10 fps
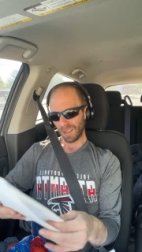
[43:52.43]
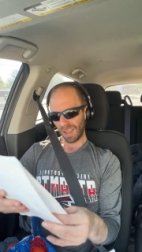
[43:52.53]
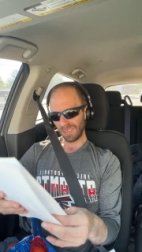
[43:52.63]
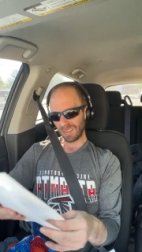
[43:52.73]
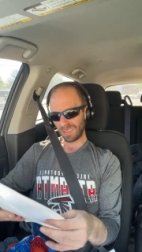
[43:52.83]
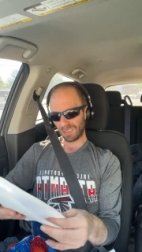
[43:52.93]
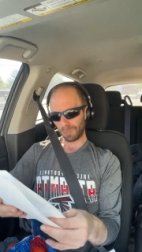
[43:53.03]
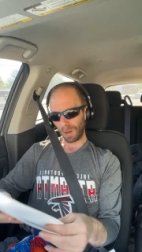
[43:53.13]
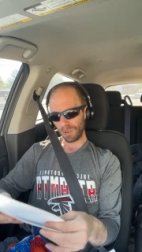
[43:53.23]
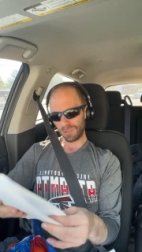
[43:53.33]
and the
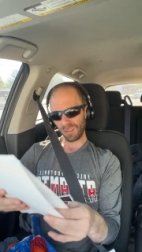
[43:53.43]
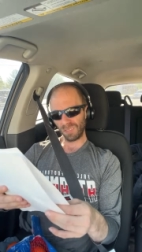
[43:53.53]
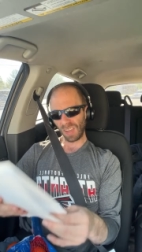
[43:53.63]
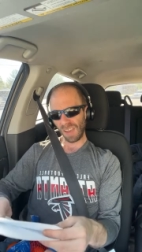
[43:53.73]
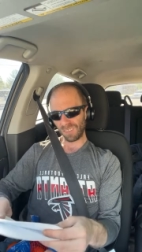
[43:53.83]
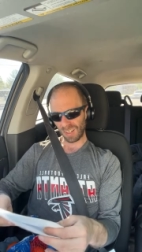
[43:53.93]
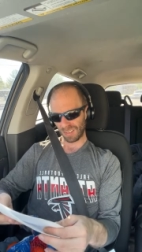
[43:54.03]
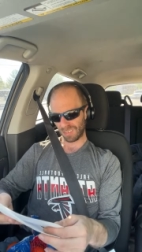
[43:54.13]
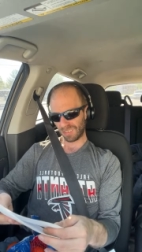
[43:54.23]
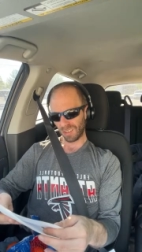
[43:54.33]
dispersion of
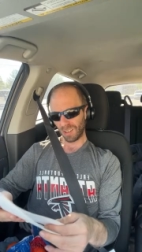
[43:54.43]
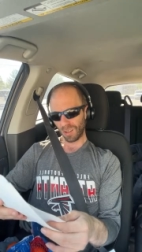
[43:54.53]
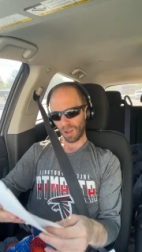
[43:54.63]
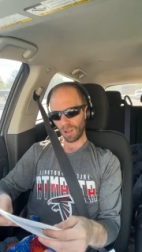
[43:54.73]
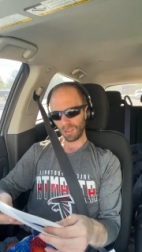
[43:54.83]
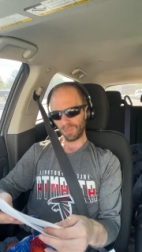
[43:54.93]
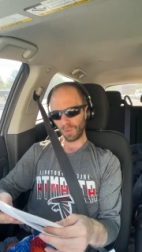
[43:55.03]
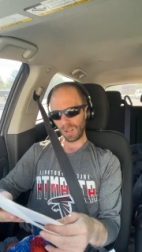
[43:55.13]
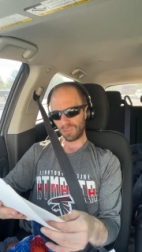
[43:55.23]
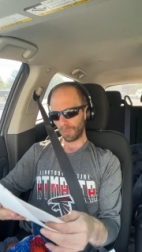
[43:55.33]
evidence, all of
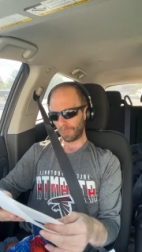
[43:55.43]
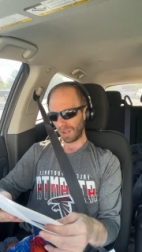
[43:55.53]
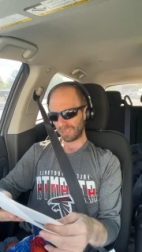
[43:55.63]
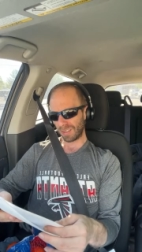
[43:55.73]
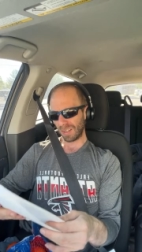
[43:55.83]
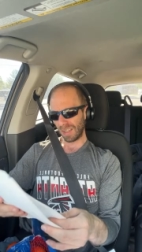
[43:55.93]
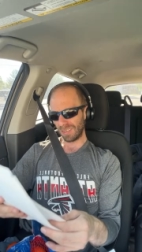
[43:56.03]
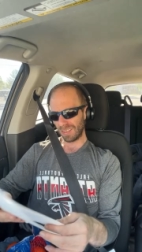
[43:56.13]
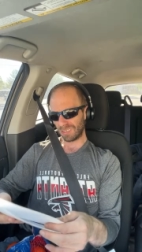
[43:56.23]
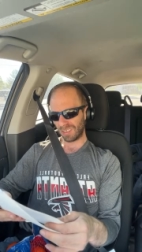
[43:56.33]
which are present
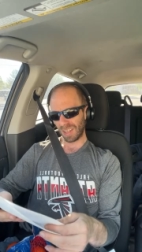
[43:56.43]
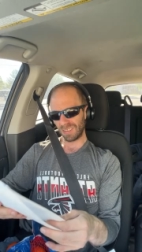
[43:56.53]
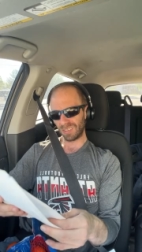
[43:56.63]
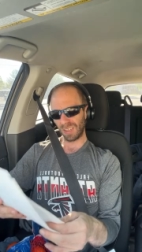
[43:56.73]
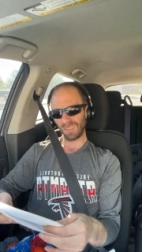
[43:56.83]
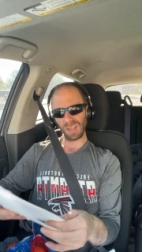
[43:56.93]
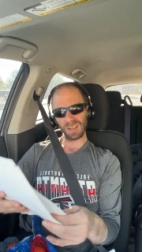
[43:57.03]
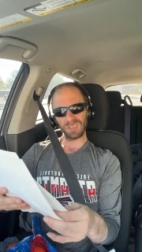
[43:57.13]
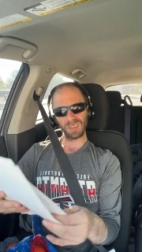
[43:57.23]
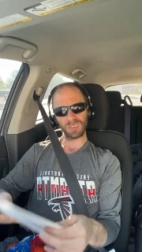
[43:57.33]
in this case given
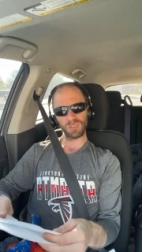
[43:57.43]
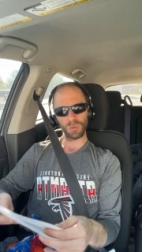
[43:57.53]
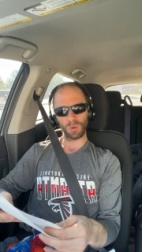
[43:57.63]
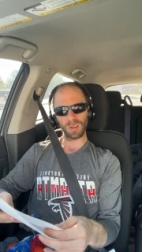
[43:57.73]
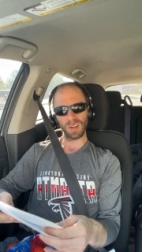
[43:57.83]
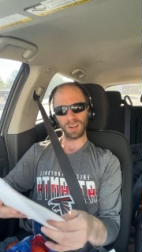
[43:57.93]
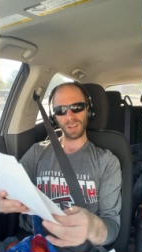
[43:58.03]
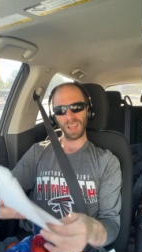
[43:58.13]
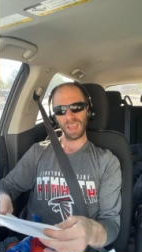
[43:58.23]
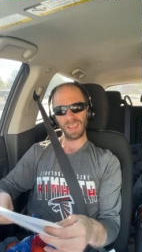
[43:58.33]
its
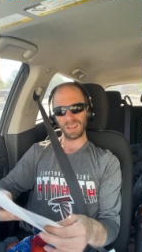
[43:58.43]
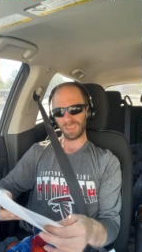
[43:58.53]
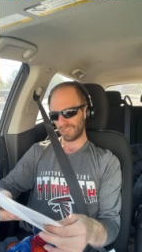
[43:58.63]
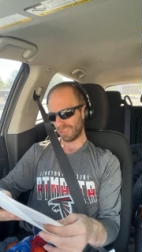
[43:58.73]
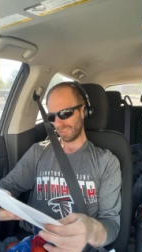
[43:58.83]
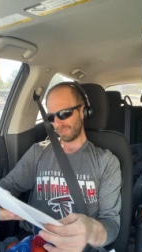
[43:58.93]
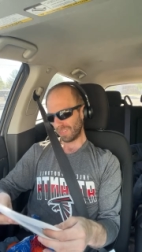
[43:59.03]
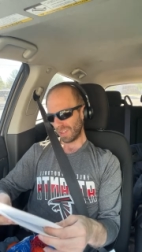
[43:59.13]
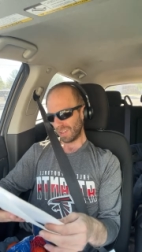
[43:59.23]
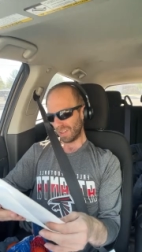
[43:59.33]
extraordinary age.
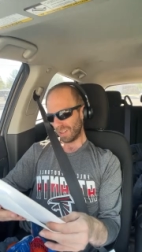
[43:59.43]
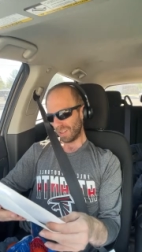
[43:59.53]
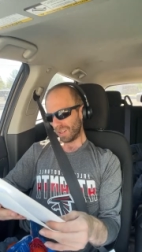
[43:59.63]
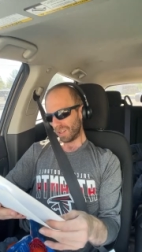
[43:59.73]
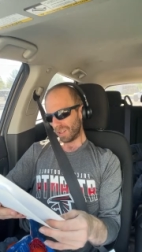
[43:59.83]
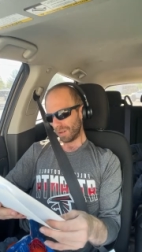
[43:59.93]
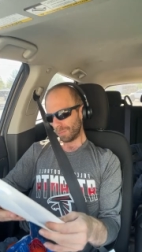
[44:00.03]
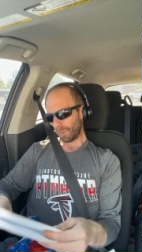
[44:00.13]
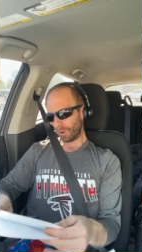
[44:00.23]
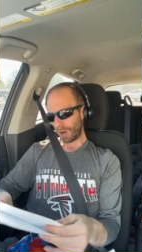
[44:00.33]

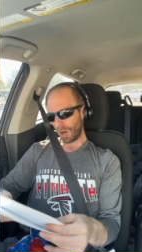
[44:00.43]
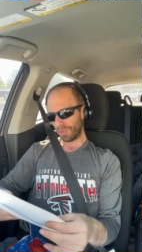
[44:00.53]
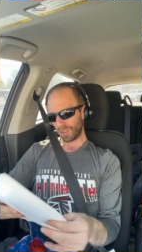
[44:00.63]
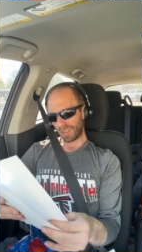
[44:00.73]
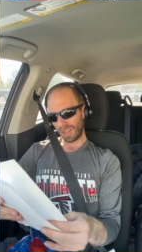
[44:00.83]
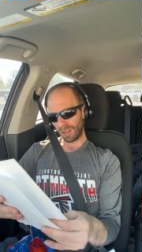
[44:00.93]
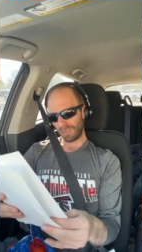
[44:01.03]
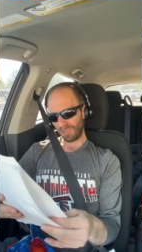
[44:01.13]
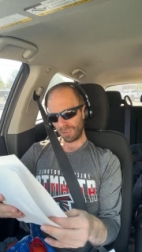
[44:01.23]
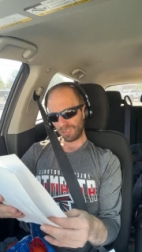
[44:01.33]
Moreover, Kennard
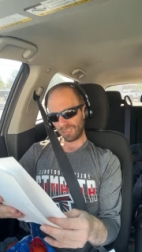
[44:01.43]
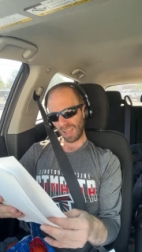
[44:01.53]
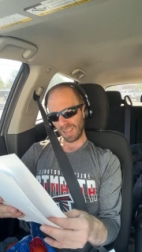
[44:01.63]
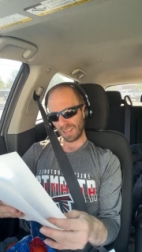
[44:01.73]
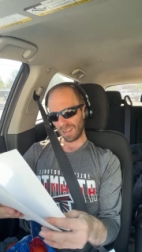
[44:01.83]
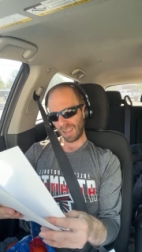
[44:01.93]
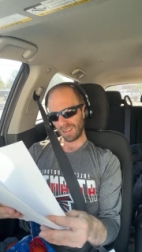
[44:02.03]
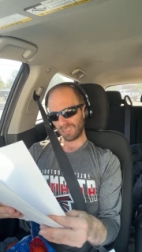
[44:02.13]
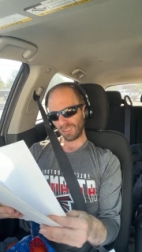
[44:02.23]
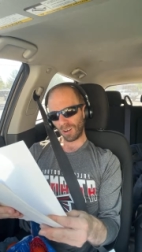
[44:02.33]
v. State
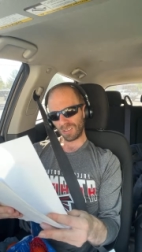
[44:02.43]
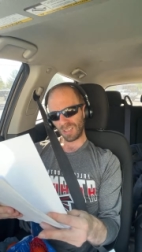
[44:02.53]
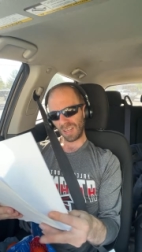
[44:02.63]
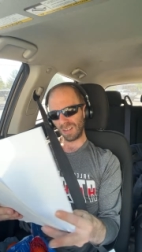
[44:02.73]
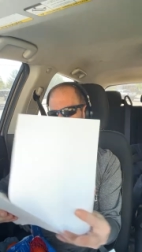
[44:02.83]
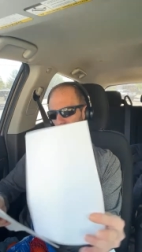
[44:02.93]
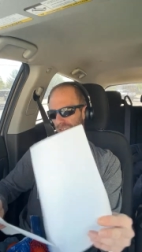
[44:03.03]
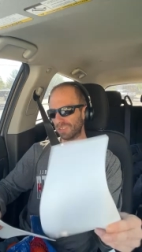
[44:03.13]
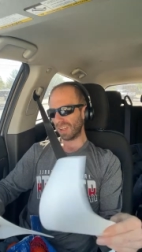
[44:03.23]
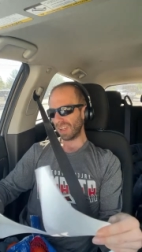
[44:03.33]
and Sartain v.
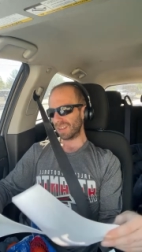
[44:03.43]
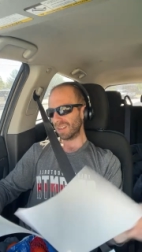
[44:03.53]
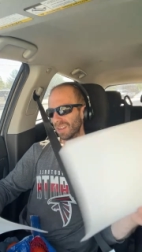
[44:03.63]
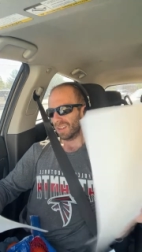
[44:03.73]
State